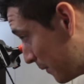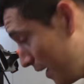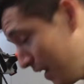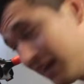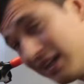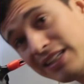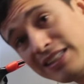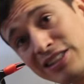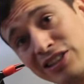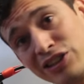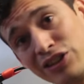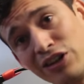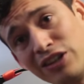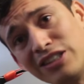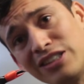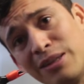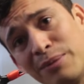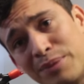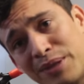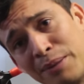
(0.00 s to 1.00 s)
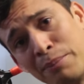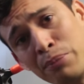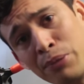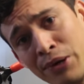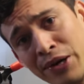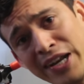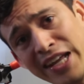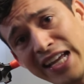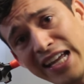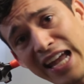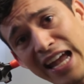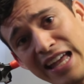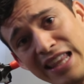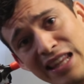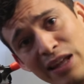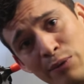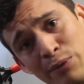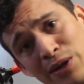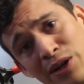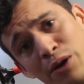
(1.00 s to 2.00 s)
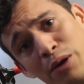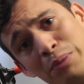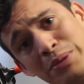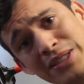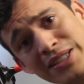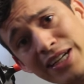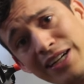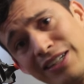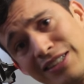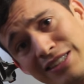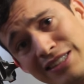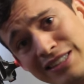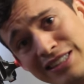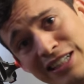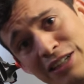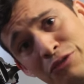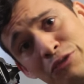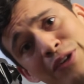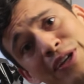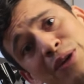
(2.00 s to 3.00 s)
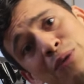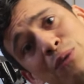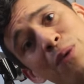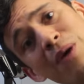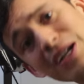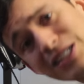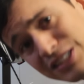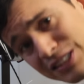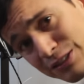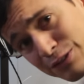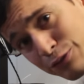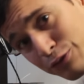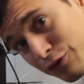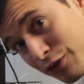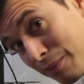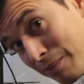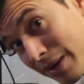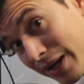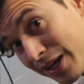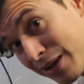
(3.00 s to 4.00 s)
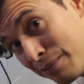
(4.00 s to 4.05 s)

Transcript: yeah, let's start something printing and then we'll go upstairs and see if we can watch it from my